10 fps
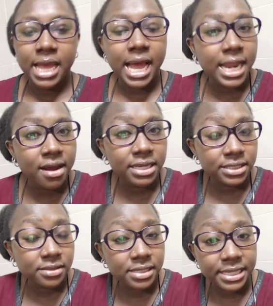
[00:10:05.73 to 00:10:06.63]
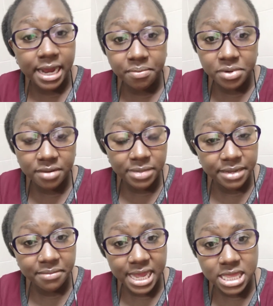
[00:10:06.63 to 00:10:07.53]
And now it's not their
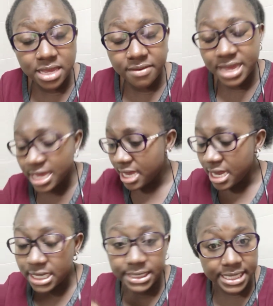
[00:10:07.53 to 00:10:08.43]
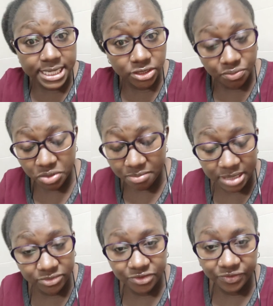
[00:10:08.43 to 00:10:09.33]
problem, by the way. It is your
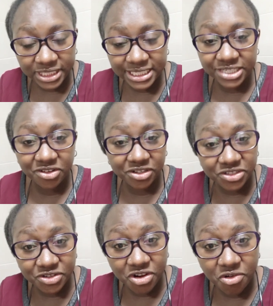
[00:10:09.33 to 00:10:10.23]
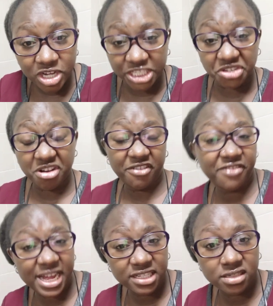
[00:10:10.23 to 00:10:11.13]
problem to fix it, because you know what, you're
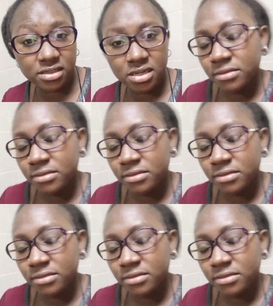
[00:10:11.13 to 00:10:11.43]
fat.